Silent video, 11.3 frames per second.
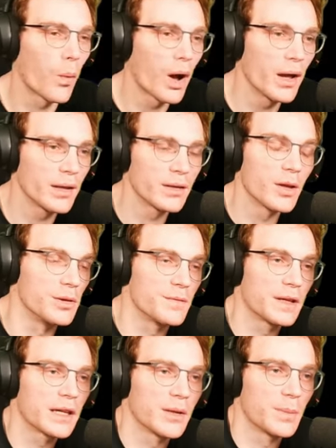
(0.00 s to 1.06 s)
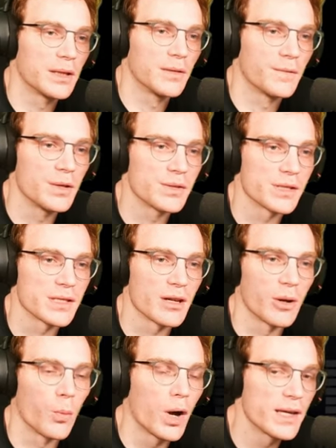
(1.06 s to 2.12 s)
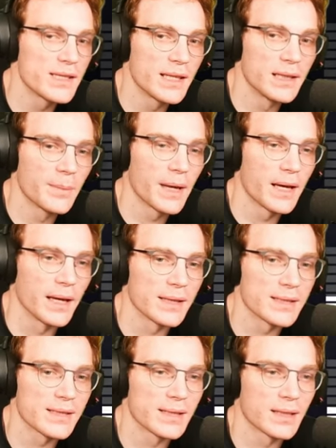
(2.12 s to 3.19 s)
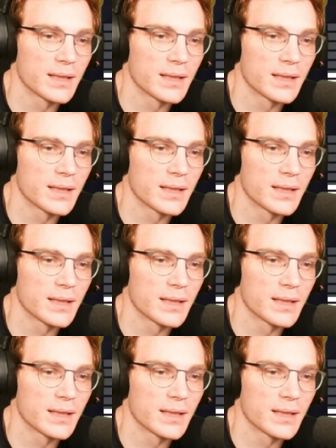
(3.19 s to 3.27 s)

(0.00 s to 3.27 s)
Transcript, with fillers: Why? No, you'd think it'd be in the future. So why is it in the past?